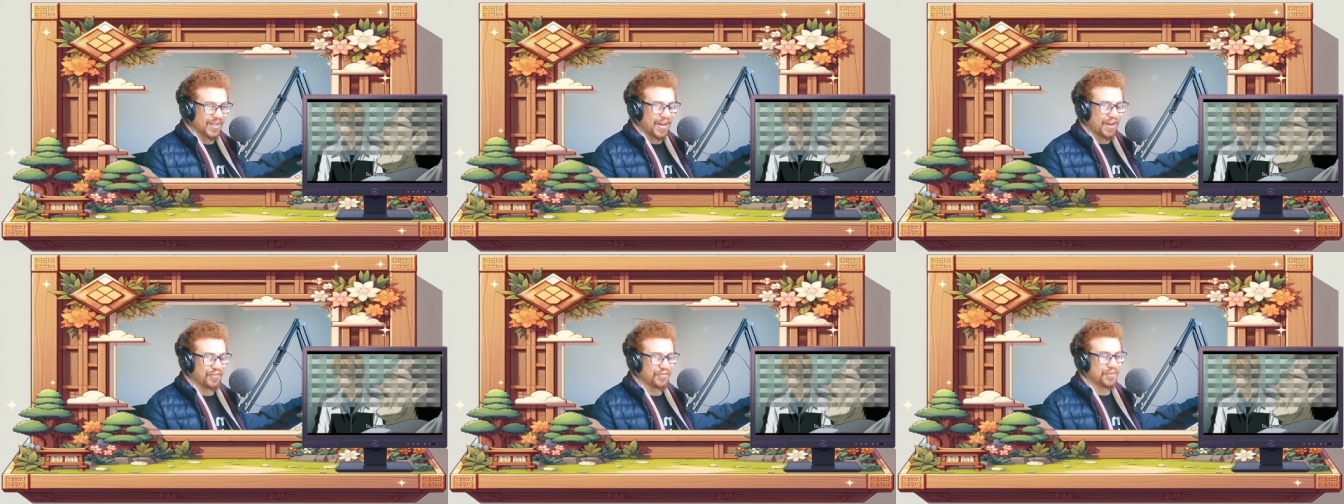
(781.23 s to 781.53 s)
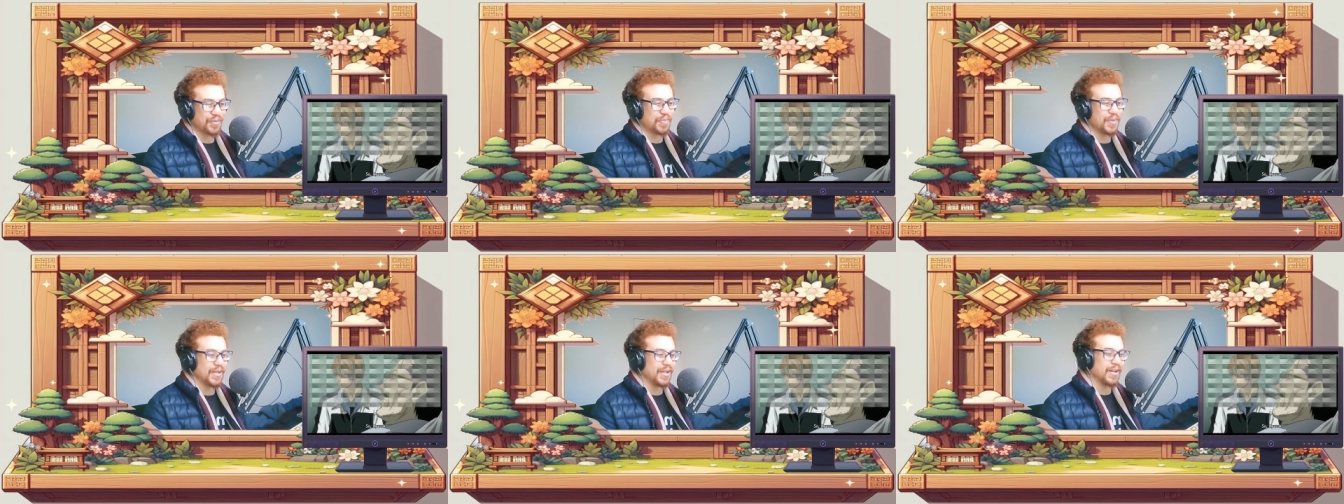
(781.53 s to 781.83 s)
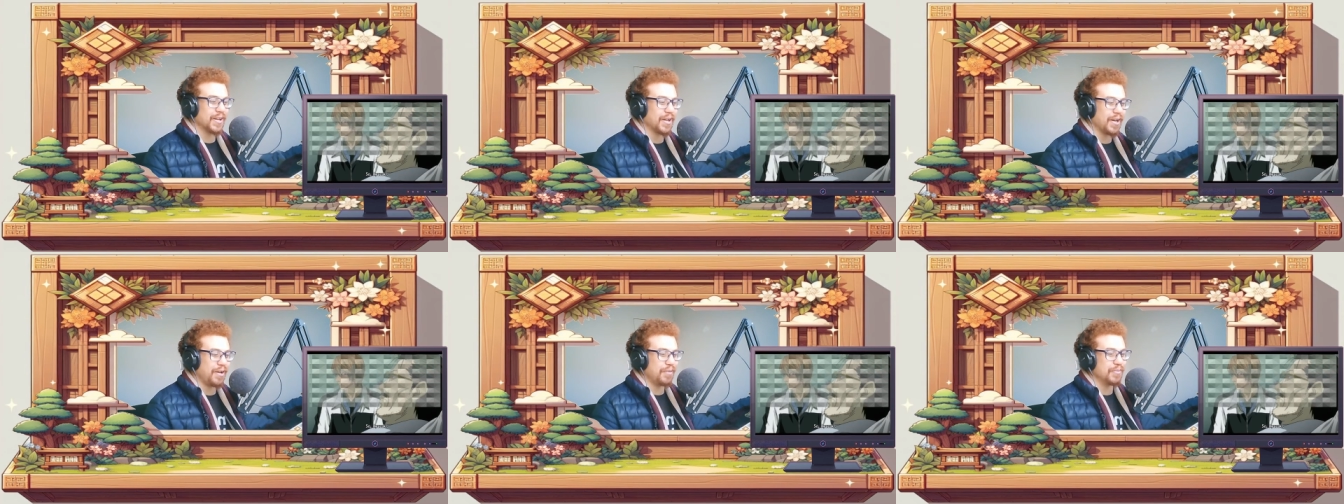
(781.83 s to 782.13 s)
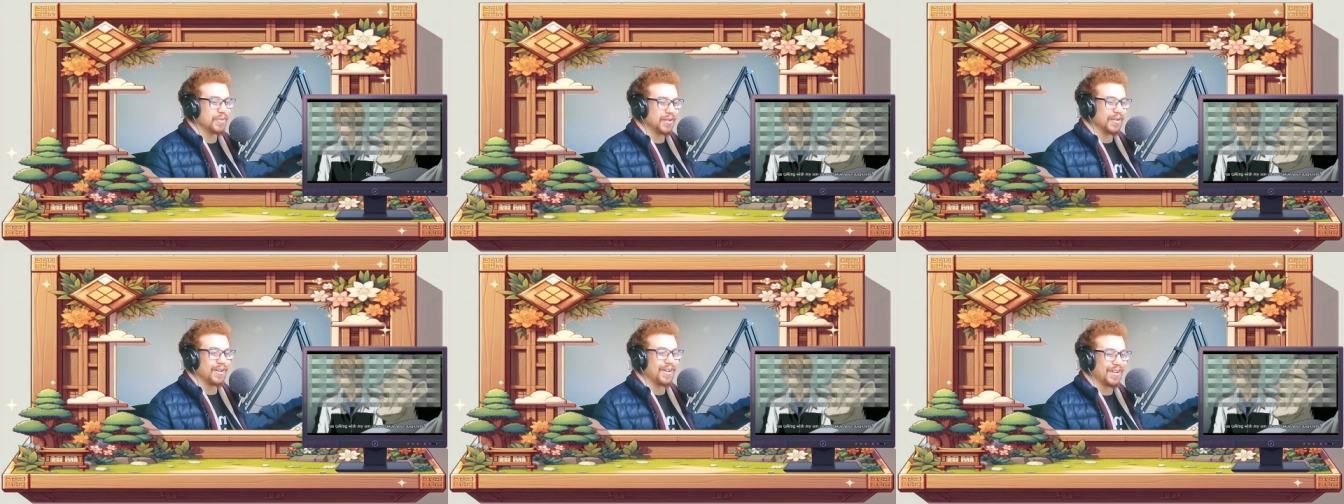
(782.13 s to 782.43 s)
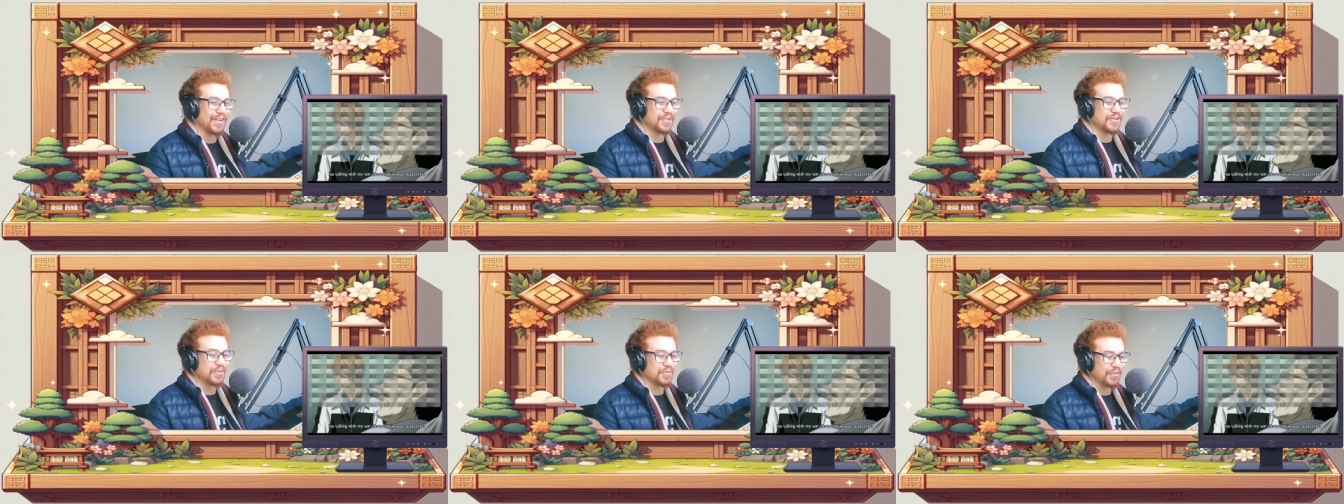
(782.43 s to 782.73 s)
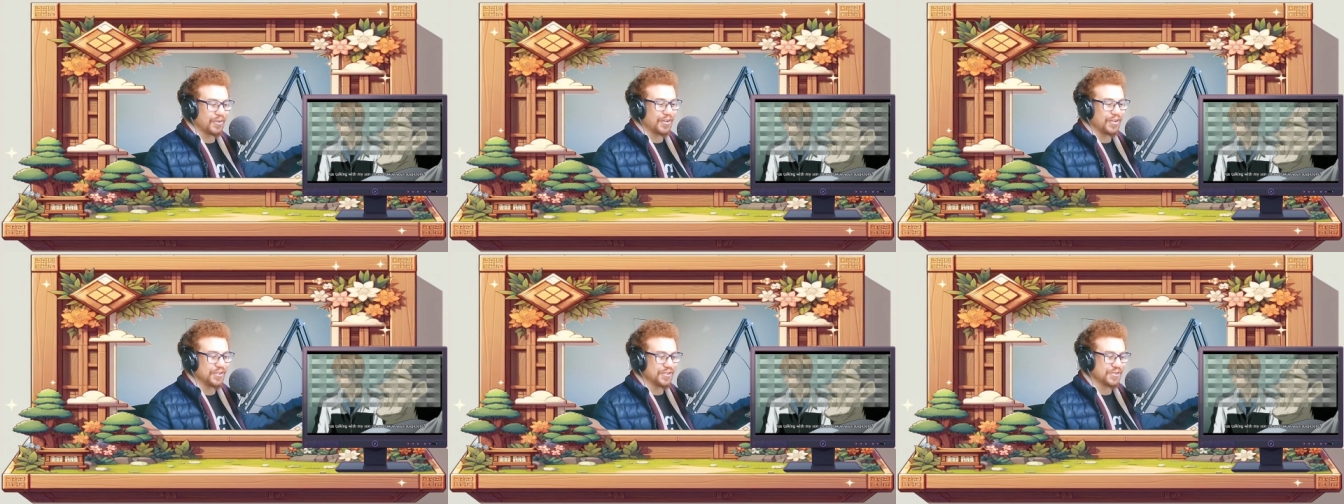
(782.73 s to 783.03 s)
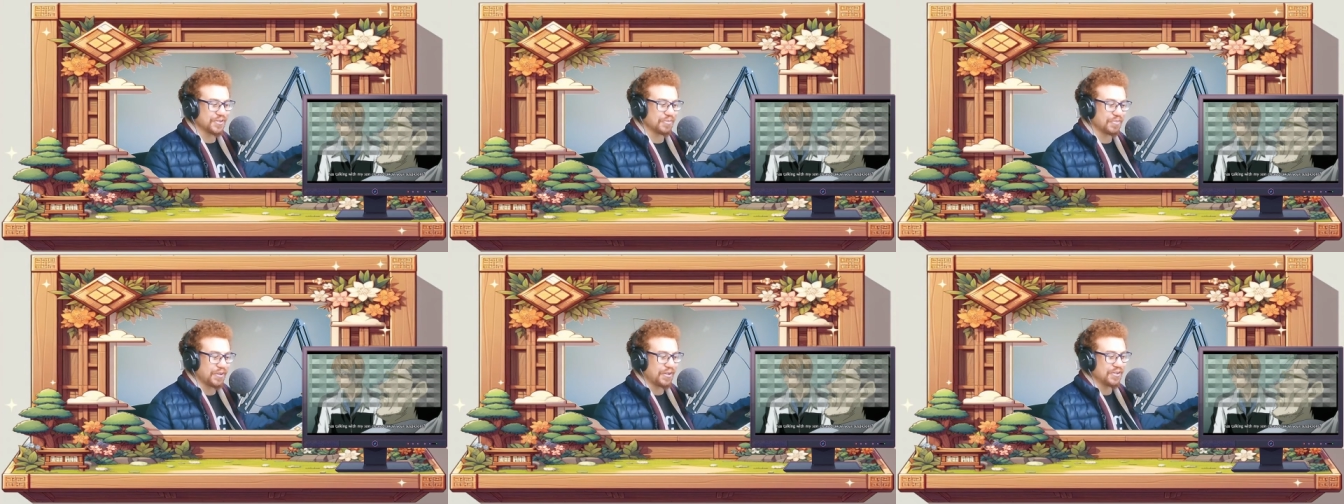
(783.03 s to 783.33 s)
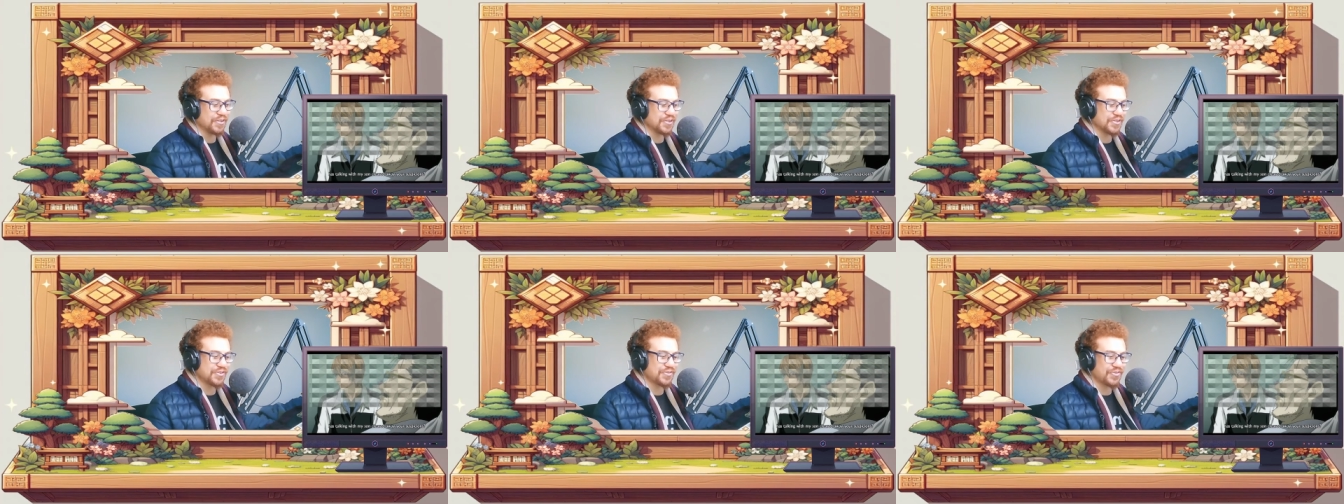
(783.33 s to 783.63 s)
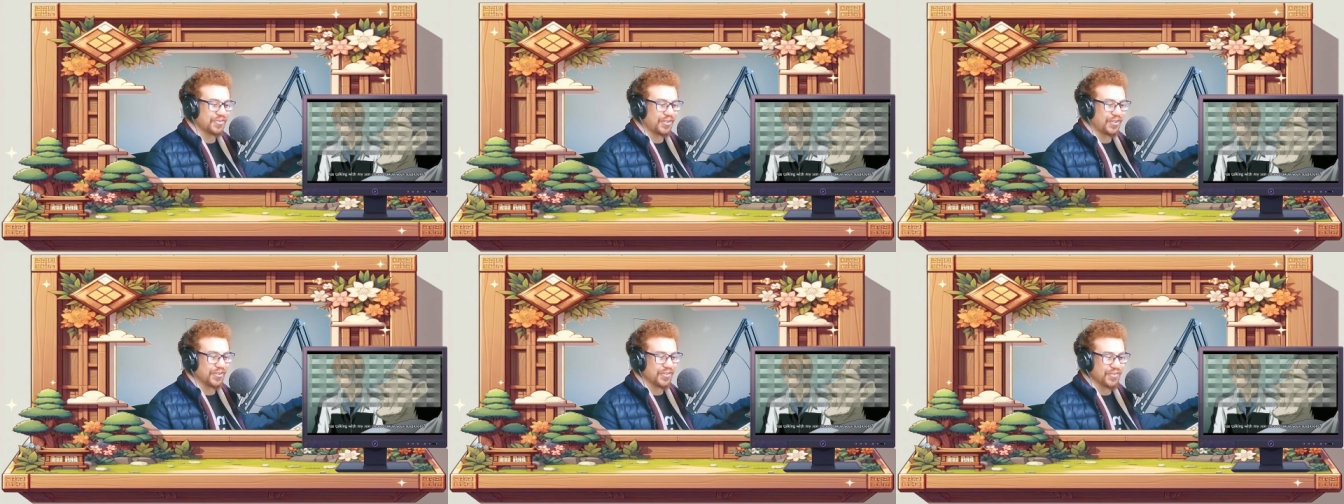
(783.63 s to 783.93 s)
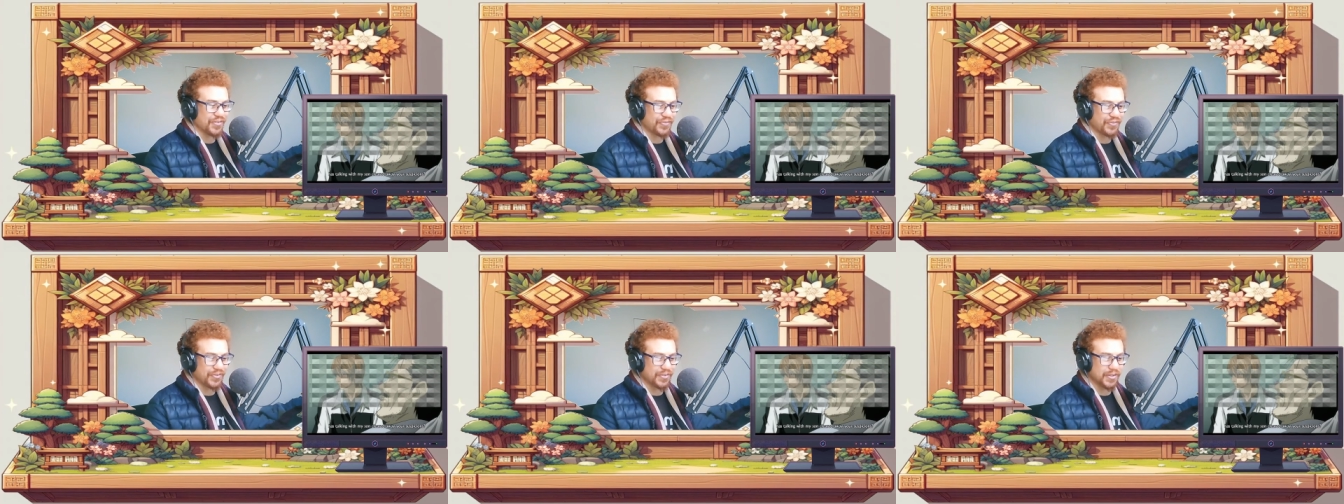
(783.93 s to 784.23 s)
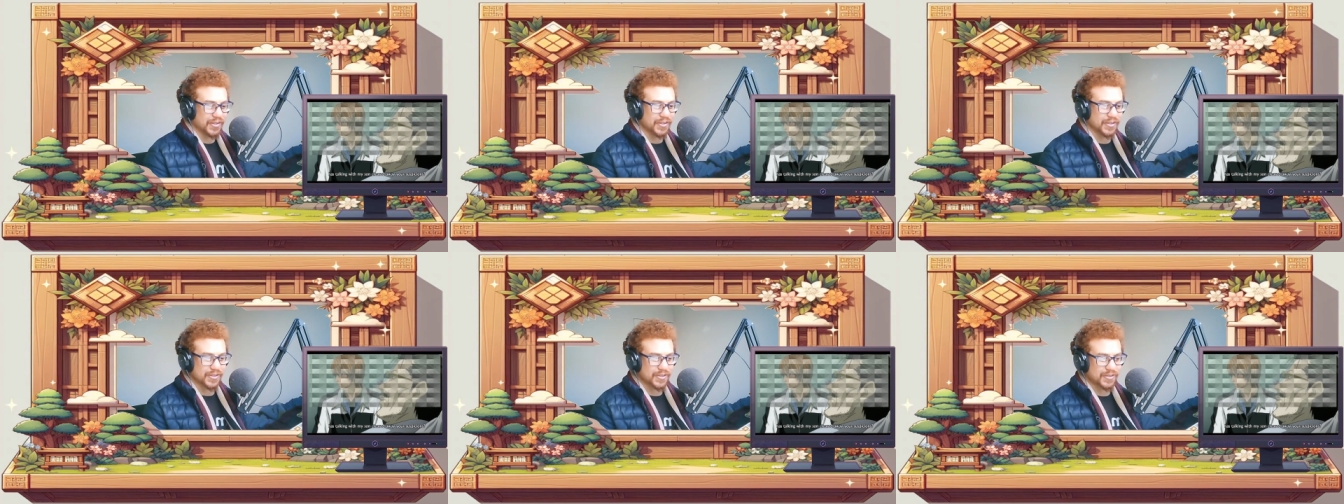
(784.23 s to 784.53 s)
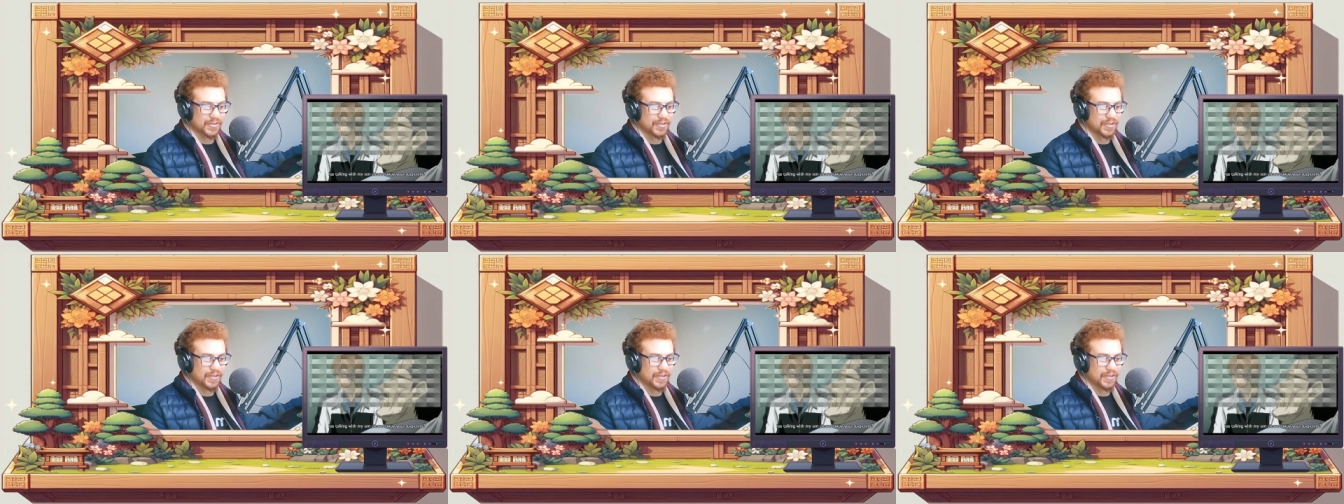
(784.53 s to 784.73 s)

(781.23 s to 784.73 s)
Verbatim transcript: have to be Yagami Light, who worries about his father first.